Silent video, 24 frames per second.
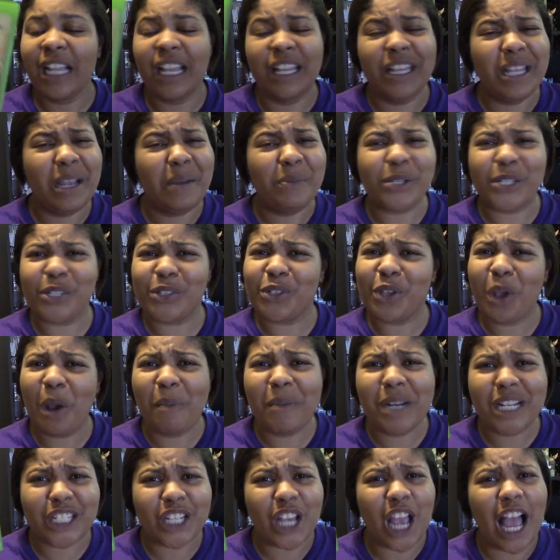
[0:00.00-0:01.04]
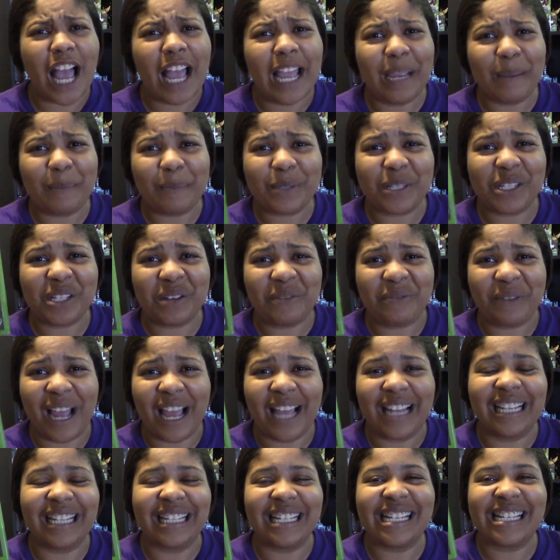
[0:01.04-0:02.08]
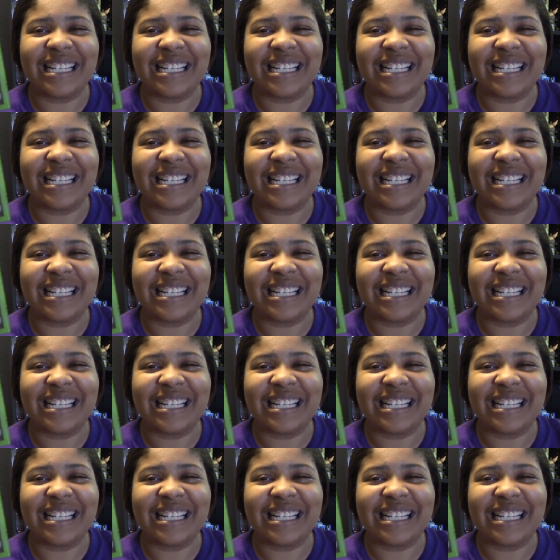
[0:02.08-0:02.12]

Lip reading: There was so much hype surrounding